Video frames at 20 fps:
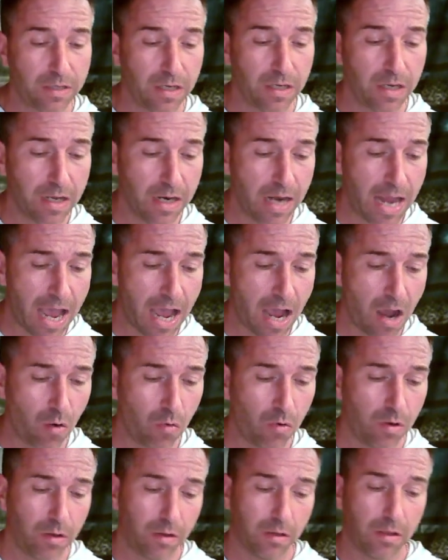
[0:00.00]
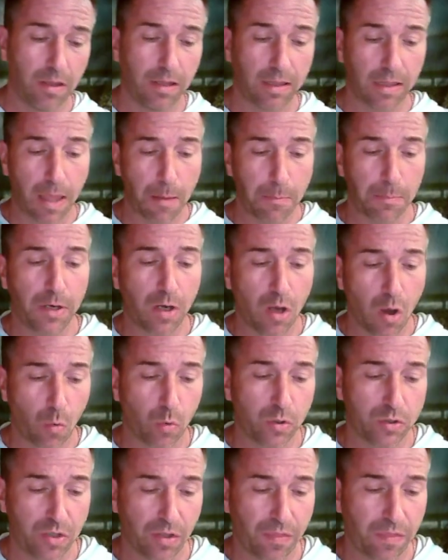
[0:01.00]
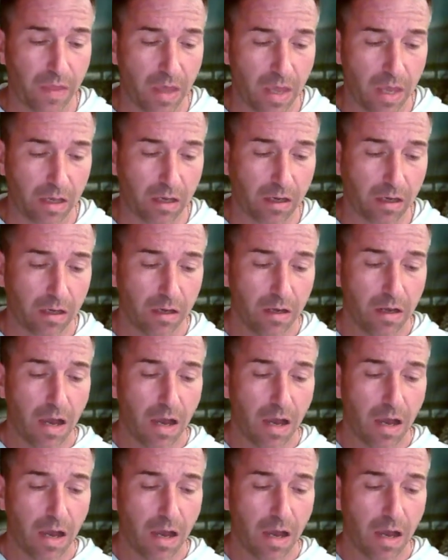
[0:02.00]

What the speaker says: to you now. You let me know what you think.